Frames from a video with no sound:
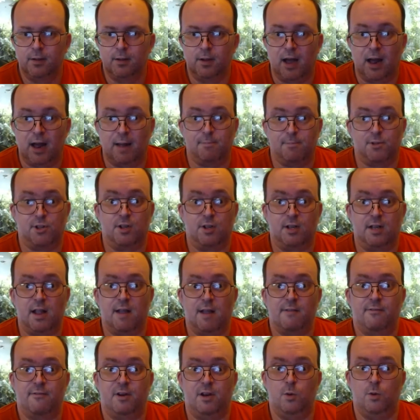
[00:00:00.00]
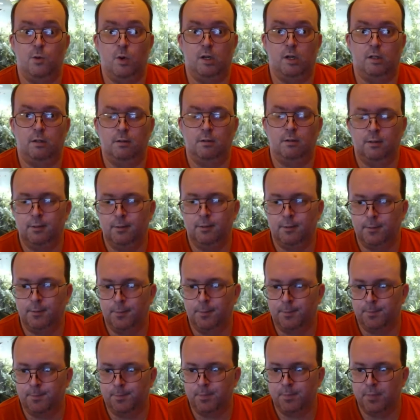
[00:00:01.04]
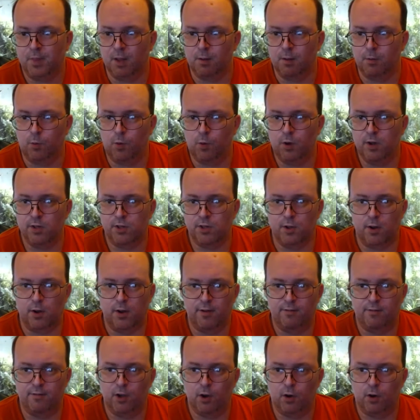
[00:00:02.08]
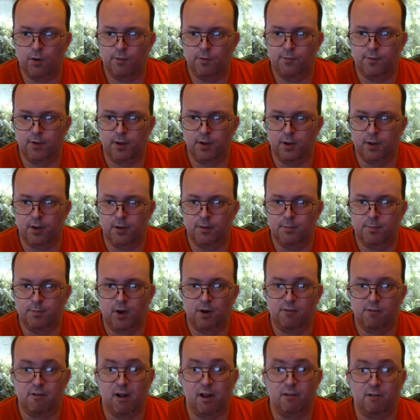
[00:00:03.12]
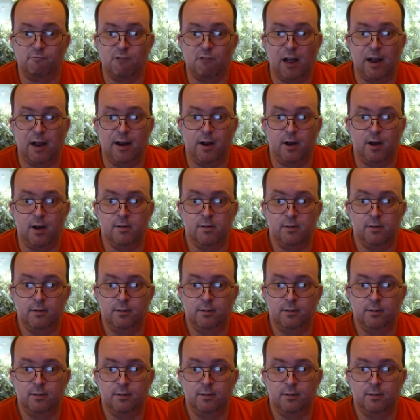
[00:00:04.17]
Hamster definitely will. But the worst I ever got off my rat, Ratner,